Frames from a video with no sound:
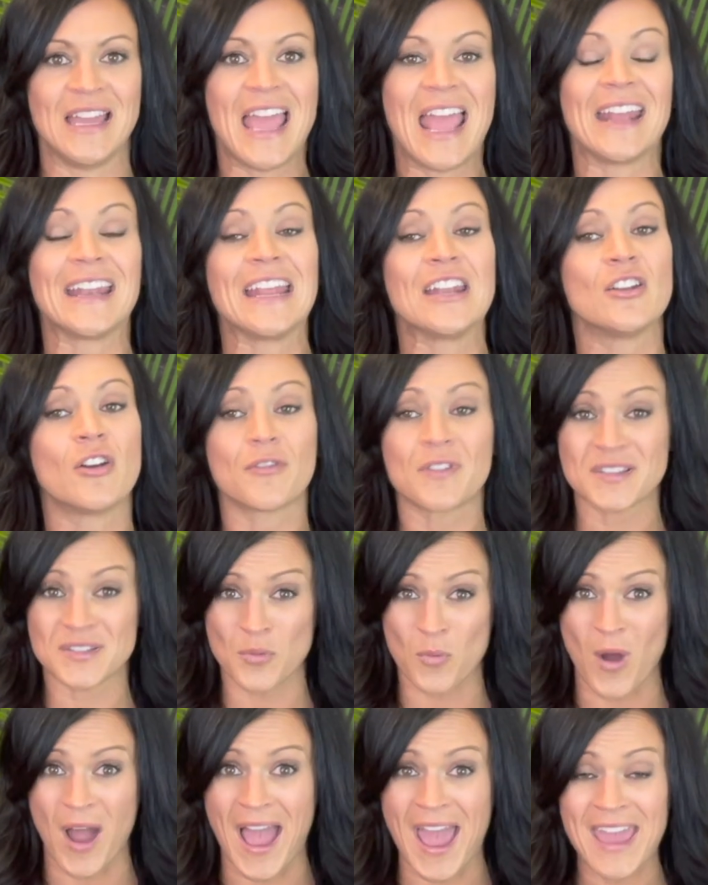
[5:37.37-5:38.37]
And I know this
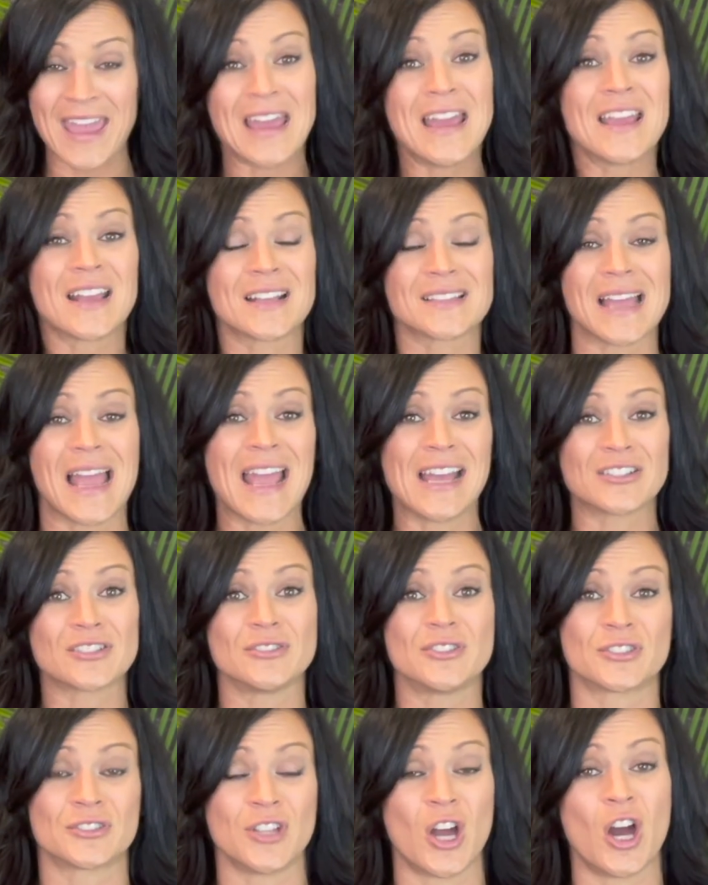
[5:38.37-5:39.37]
why? Because I had to
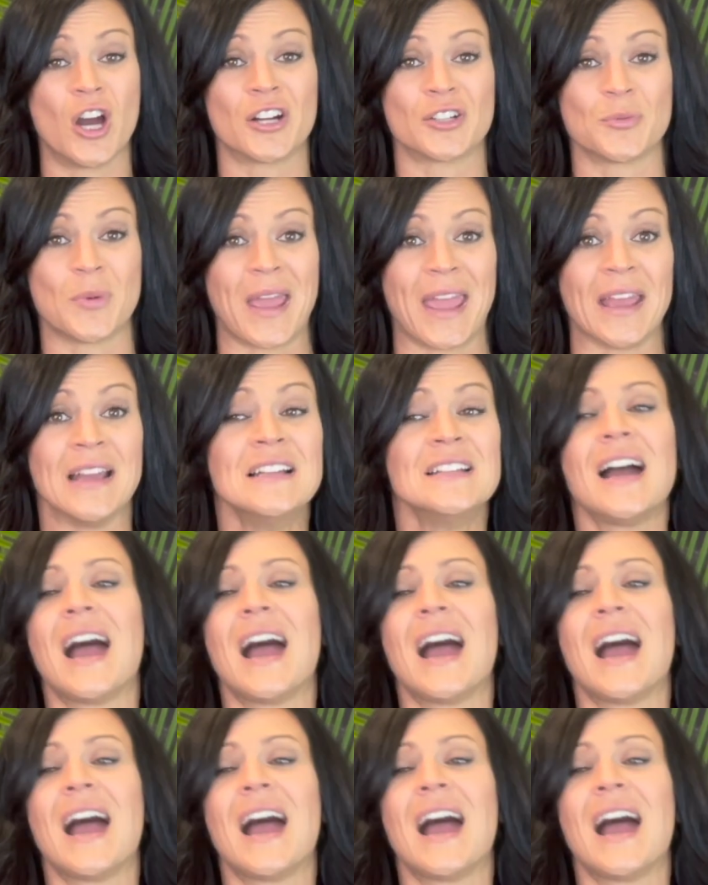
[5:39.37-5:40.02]
learn the hard way.